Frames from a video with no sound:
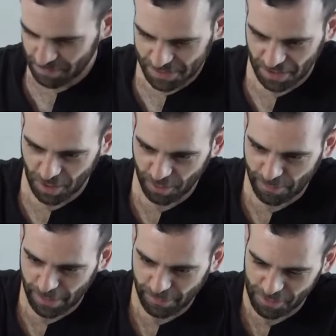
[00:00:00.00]
was a
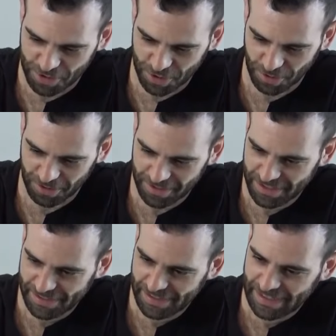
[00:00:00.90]
curveball for sure.
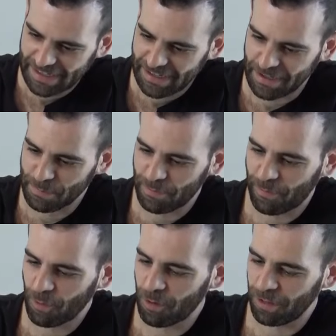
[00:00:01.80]
Number
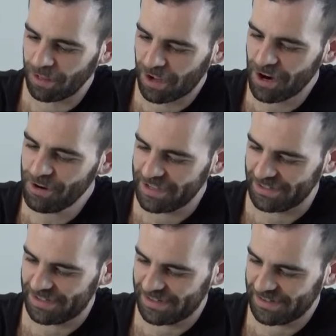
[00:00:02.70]
4,
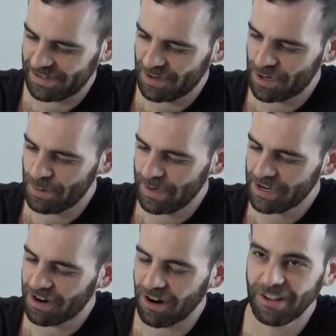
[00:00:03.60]
Laurie's
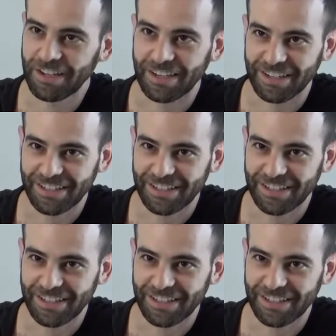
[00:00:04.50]
urban garlic,